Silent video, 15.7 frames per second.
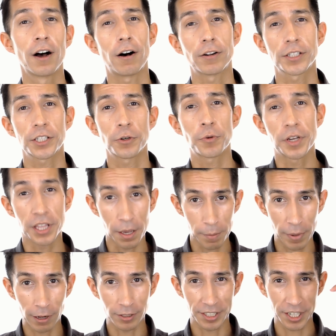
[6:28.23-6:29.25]
also in the
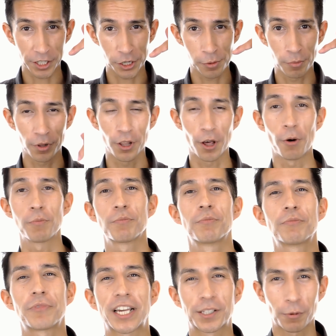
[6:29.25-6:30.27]
About section below.
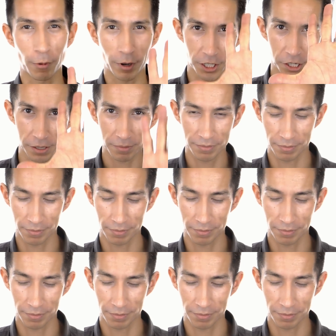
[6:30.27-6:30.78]
Thanks for watching.